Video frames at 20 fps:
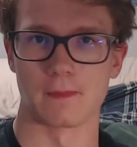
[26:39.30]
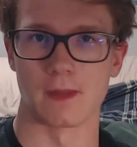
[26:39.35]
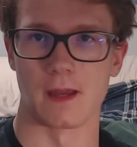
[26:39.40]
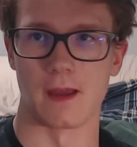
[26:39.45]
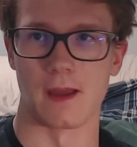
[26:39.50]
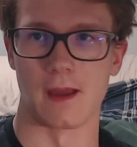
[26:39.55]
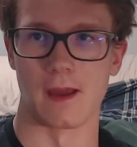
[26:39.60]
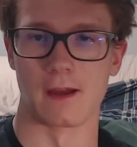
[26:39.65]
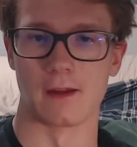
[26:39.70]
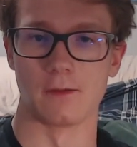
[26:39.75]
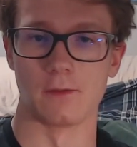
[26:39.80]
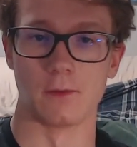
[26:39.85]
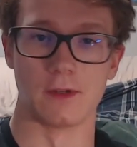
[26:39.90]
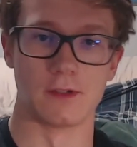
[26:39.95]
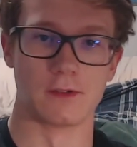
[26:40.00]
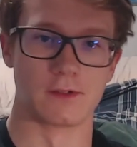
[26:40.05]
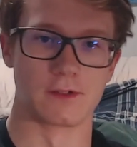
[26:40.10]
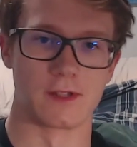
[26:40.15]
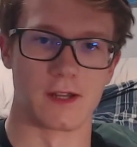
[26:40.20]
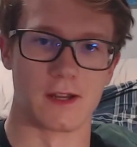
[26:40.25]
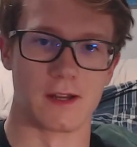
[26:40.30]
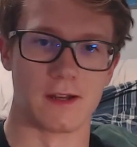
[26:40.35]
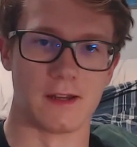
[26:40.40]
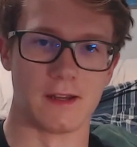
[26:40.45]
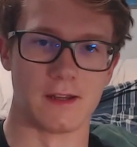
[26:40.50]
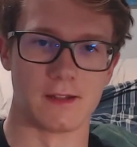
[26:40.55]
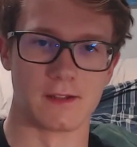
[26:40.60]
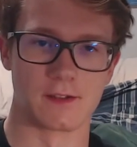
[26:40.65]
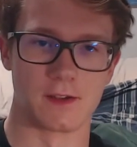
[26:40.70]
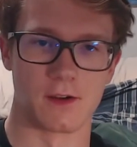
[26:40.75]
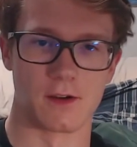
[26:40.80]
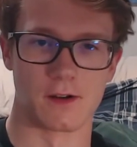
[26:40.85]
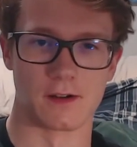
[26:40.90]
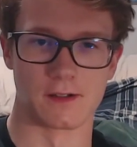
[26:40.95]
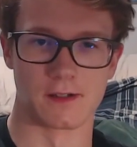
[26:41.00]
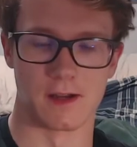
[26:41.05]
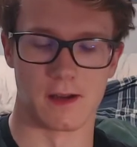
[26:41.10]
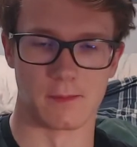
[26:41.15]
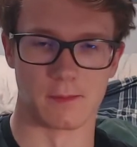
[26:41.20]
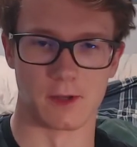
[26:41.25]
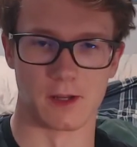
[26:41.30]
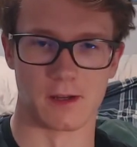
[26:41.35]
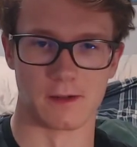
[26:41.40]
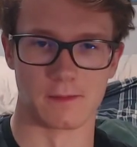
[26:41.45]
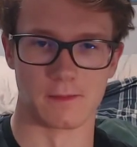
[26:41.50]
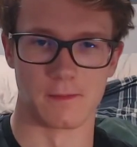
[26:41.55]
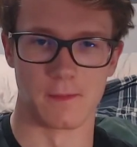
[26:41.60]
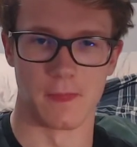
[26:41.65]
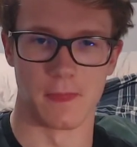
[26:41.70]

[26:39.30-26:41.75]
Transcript: and Windows 10 is on a timeline.